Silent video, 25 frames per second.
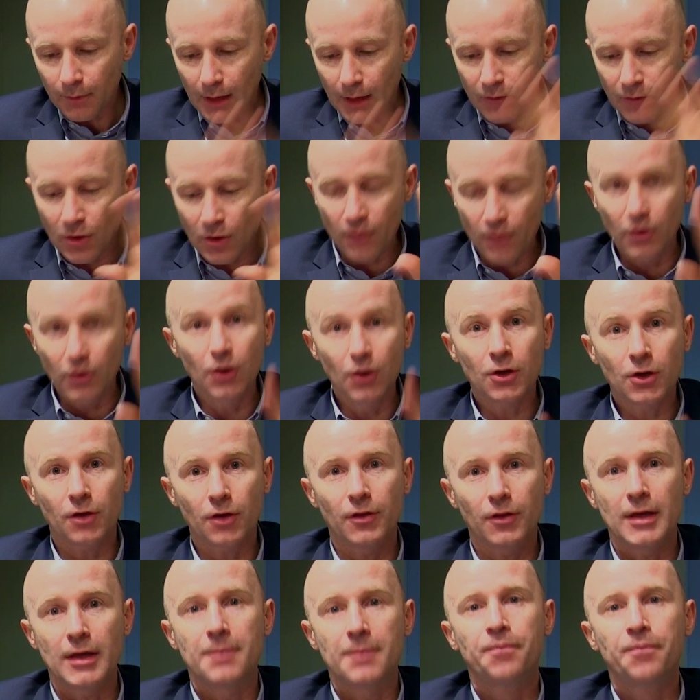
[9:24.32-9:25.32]
If you have a look
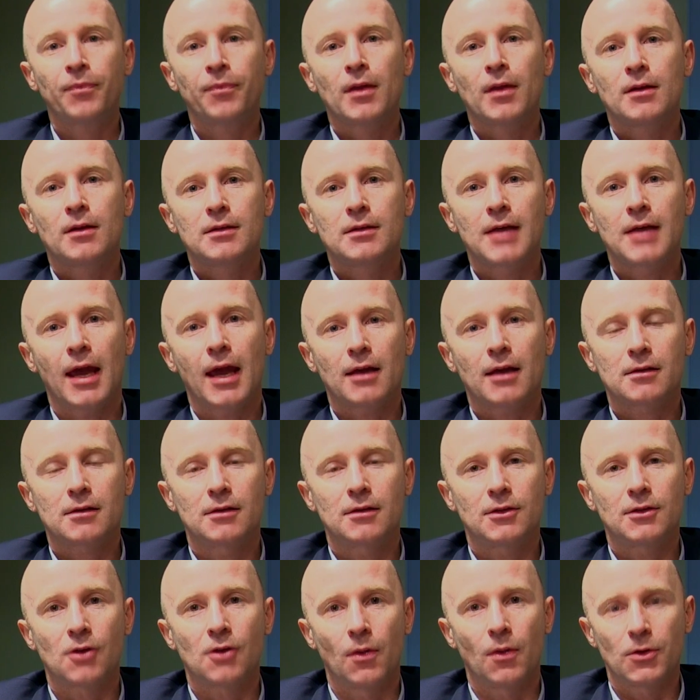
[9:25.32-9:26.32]
at the
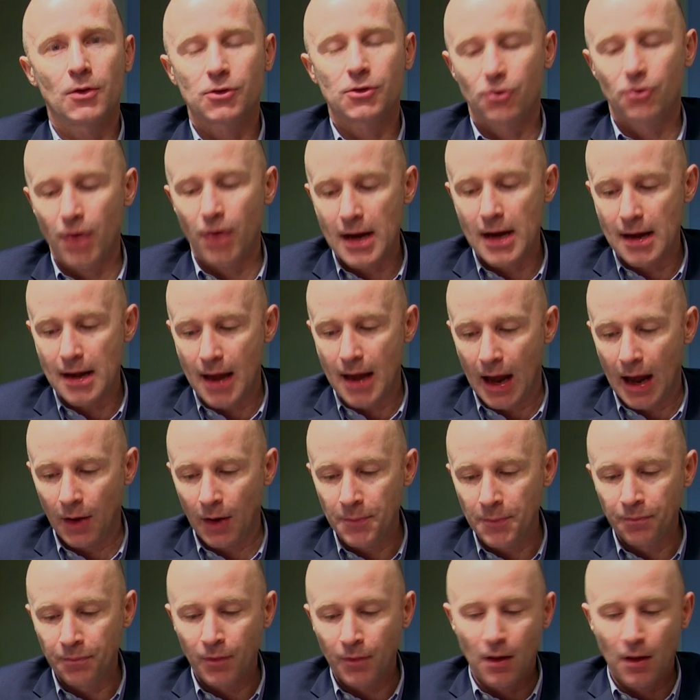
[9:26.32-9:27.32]
text that's on the screen
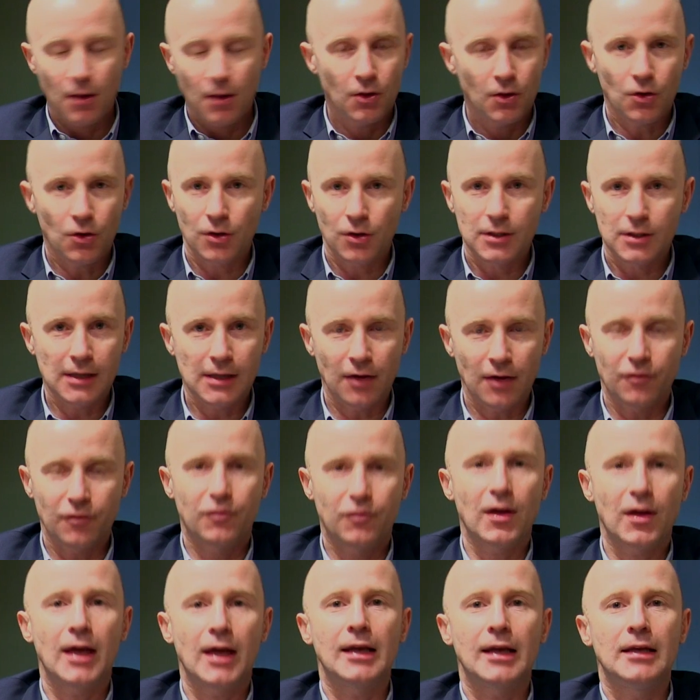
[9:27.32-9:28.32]
now, you can see a
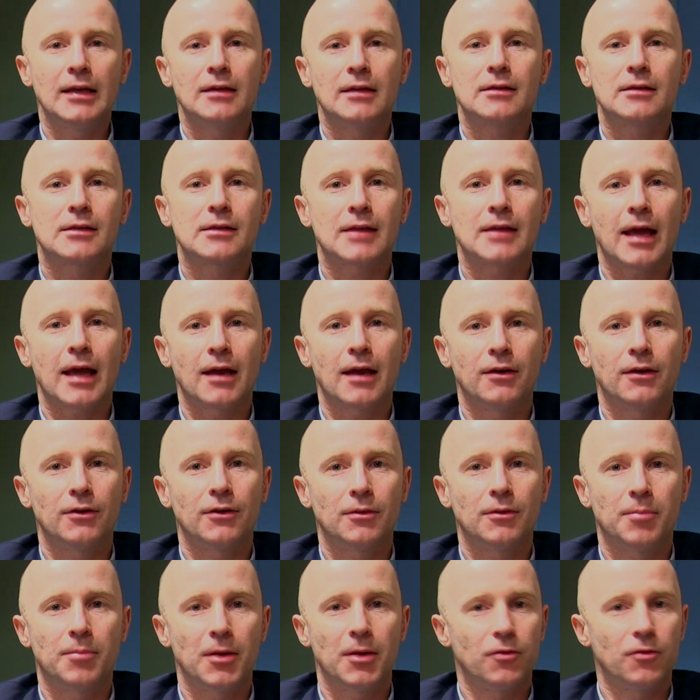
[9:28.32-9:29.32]
fairly
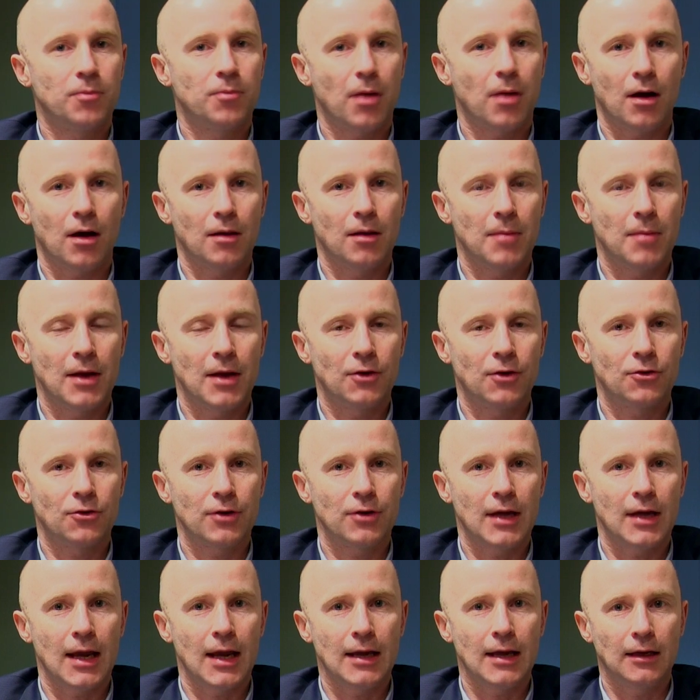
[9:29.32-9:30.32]
standard bit of
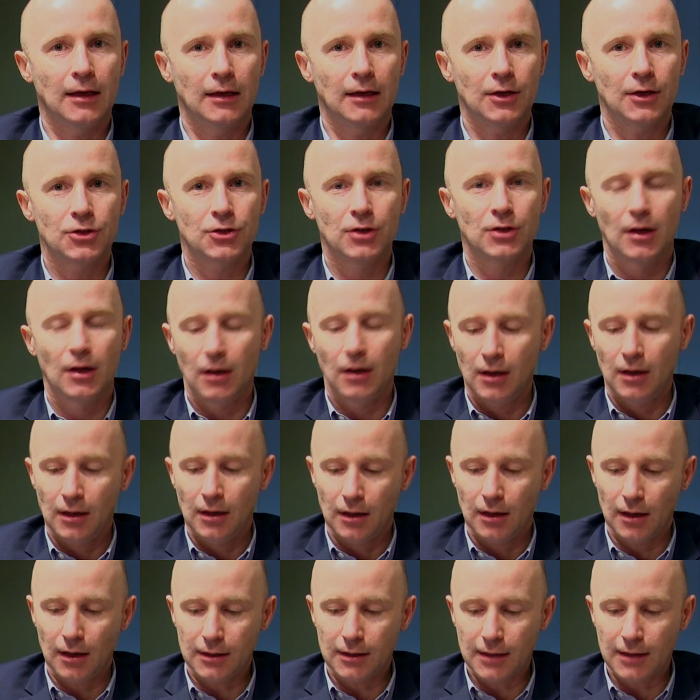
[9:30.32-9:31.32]
parliamentary English
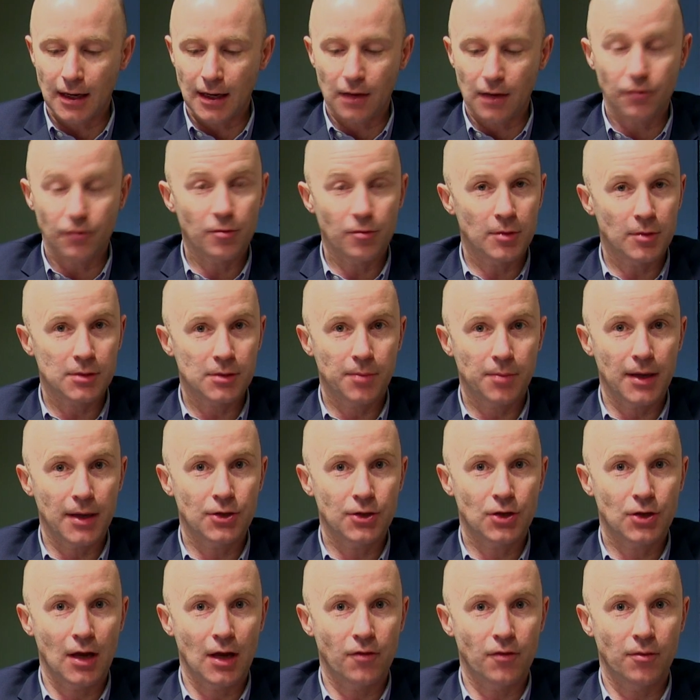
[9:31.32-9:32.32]
taken from a
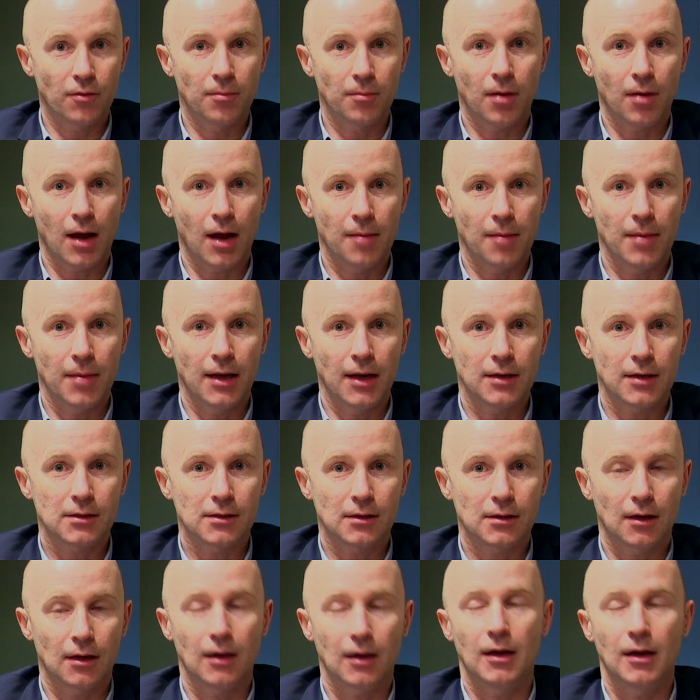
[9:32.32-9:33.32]
speech given by a
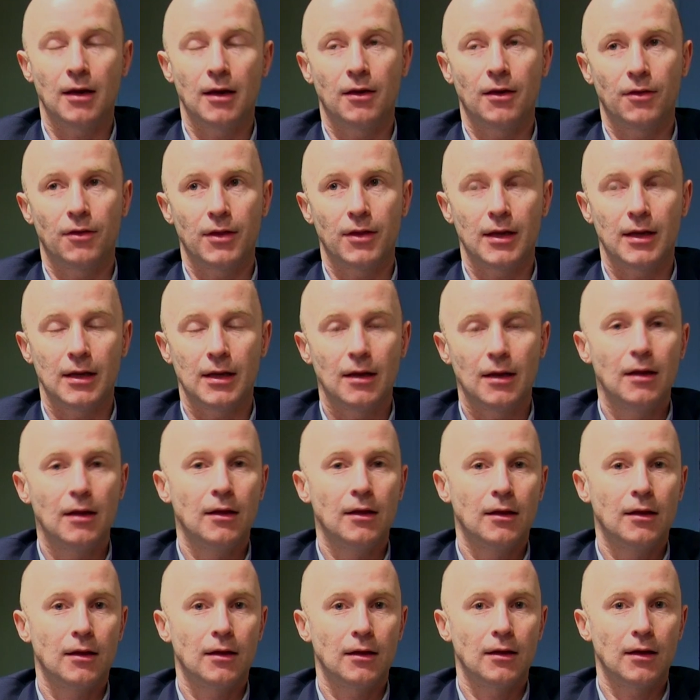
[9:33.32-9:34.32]
minister in the
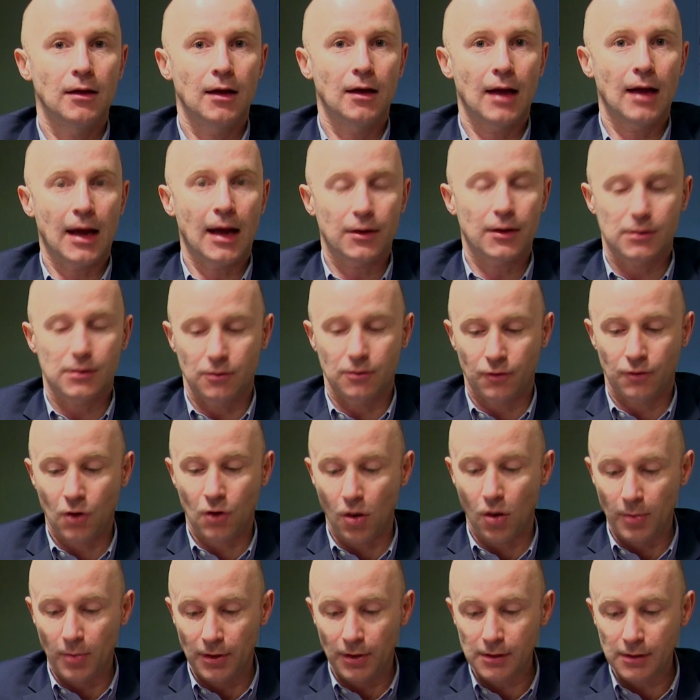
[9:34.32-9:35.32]
House of
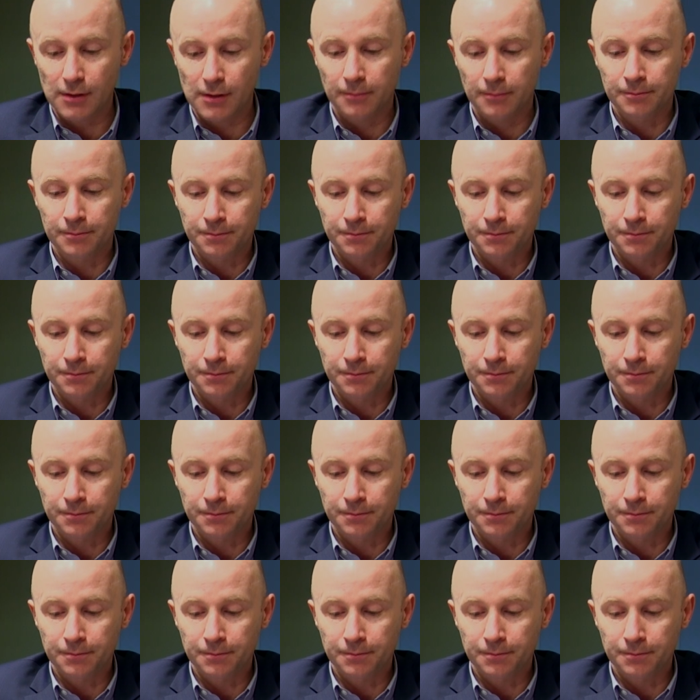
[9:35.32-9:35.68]
Commons.